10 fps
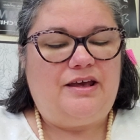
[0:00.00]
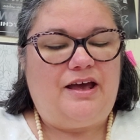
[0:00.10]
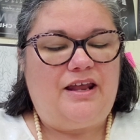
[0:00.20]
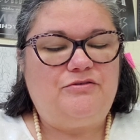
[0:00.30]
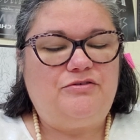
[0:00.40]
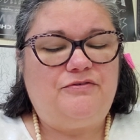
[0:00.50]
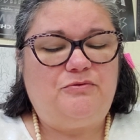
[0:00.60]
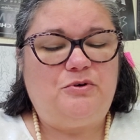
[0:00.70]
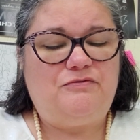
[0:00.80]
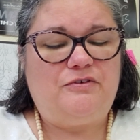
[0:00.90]
and it
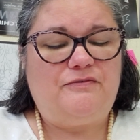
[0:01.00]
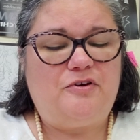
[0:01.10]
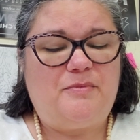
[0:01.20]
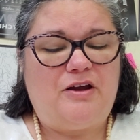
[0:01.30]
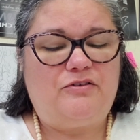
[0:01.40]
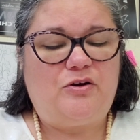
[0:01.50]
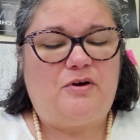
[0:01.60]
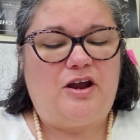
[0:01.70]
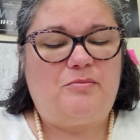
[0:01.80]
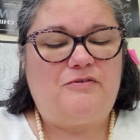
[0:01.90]
would fulfill my
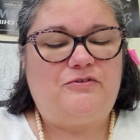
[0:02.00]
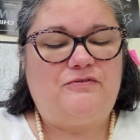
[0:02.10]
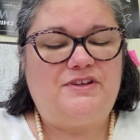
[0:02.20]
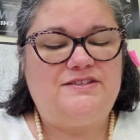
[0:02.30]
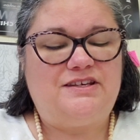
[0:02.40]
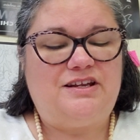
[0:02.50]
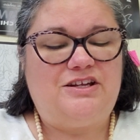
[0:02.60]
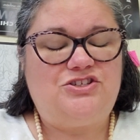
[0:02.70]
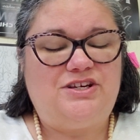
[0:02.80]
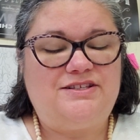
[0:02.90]
requirement for Vincent
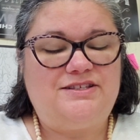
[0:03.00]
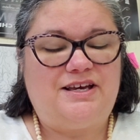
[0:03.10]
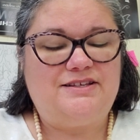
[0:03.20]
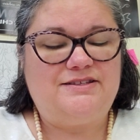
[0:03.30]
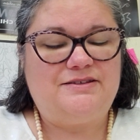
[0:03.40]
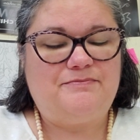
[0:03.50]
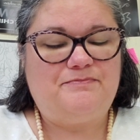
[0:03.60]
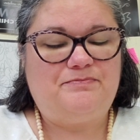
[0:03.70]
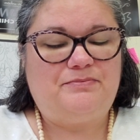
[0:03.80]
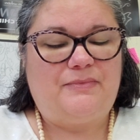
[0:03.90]
at GSS.
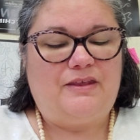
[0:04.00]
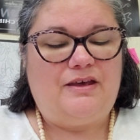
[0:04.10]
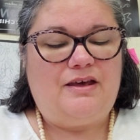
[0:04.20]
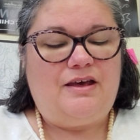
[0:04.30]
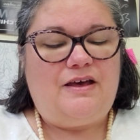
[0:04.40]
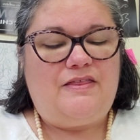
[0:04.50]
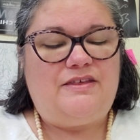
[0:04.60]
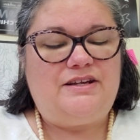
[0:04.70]
The